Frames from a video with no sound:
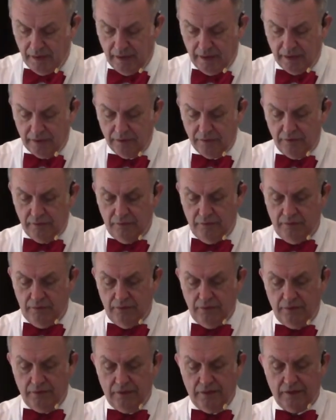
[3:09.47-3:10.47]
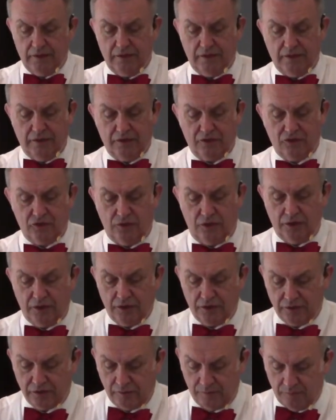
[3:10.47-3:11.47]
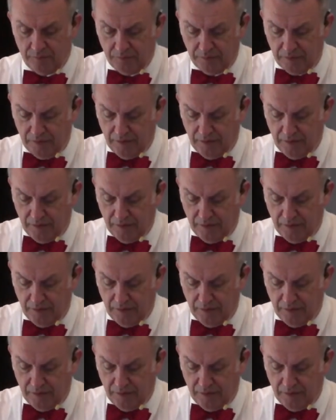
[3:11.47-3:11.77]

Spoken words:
And the source,